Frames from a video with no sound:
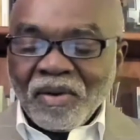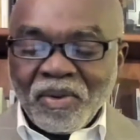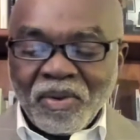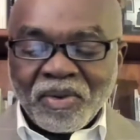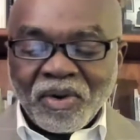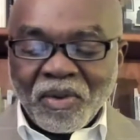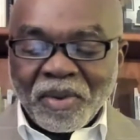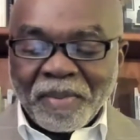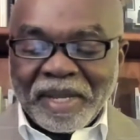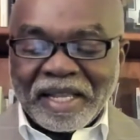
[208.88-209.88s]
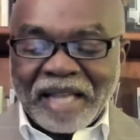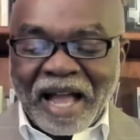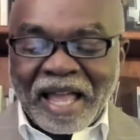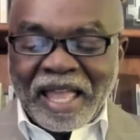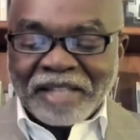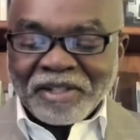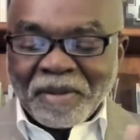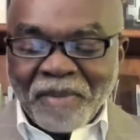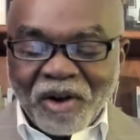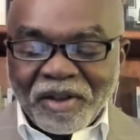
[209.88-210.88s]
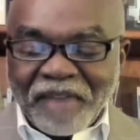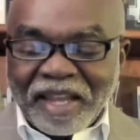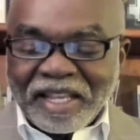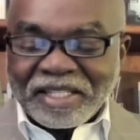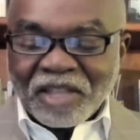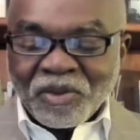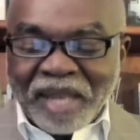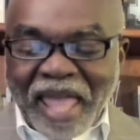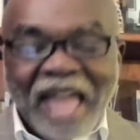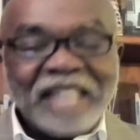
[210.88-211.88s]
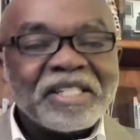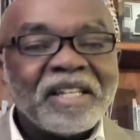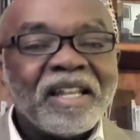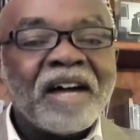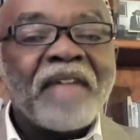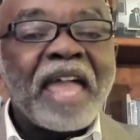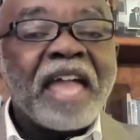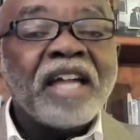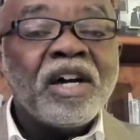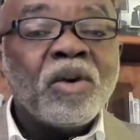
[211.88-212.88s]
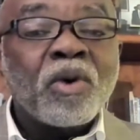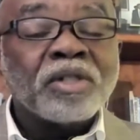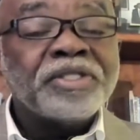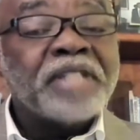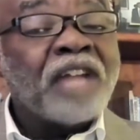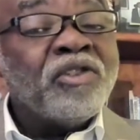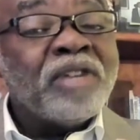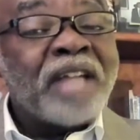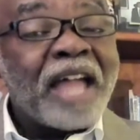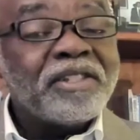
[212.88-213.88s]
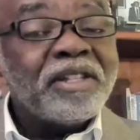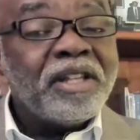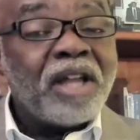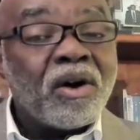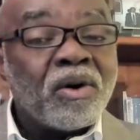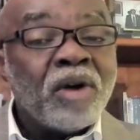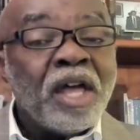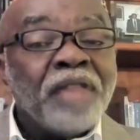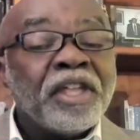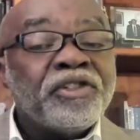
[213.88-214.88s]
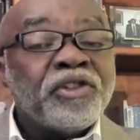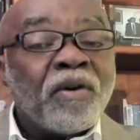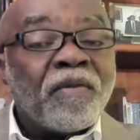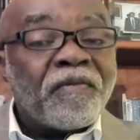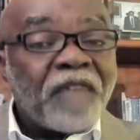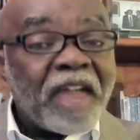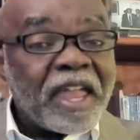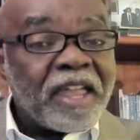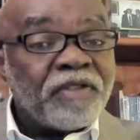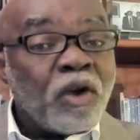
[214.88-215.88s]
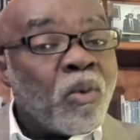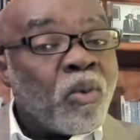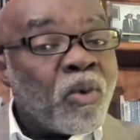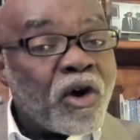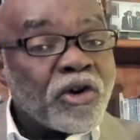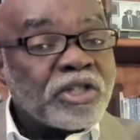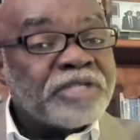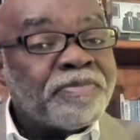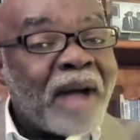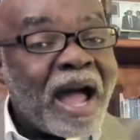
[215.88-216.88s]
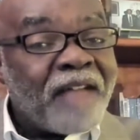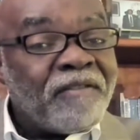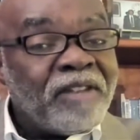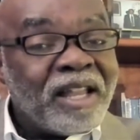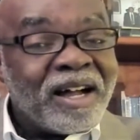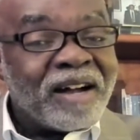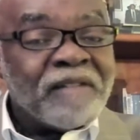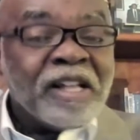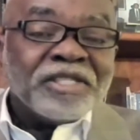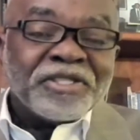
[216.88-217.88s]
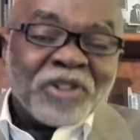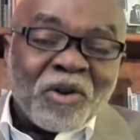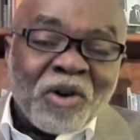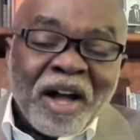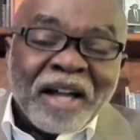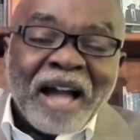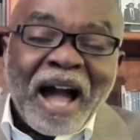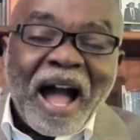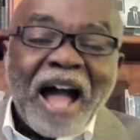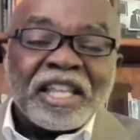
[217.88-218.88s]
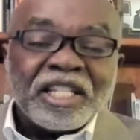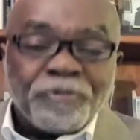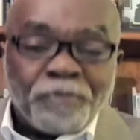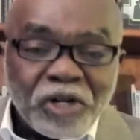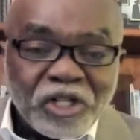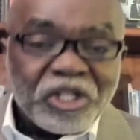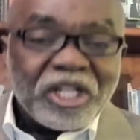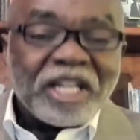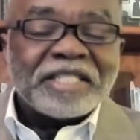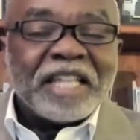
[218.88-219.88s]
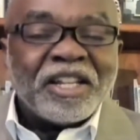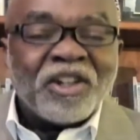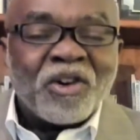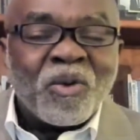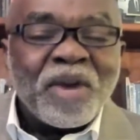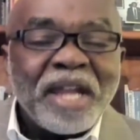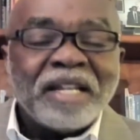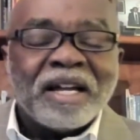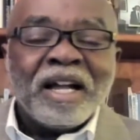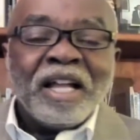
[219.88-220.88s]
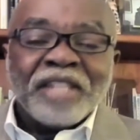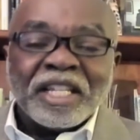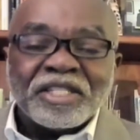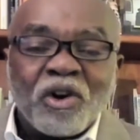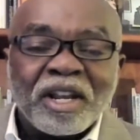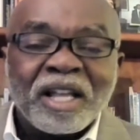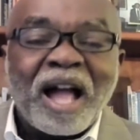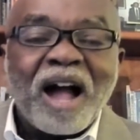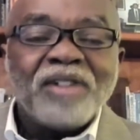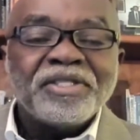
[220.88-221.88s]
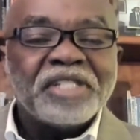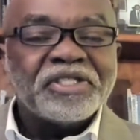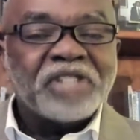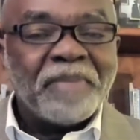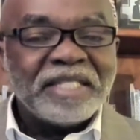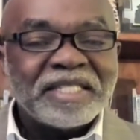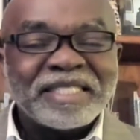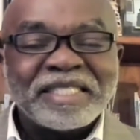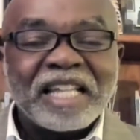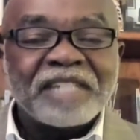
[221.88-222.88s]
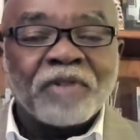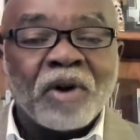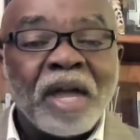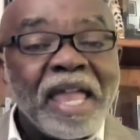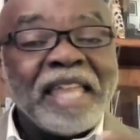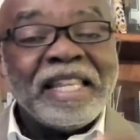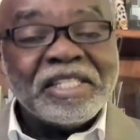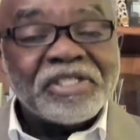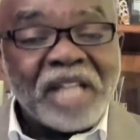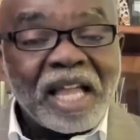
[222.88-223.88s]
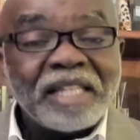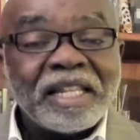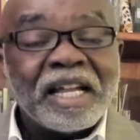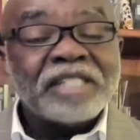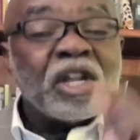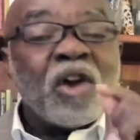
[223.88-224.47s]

ooh, glory be to God, to motivate each other with acts of love and good works. Now, you got to know that your faith works by love. So God is pushing us in the arena that's going to cause us to be successful. And He's telling us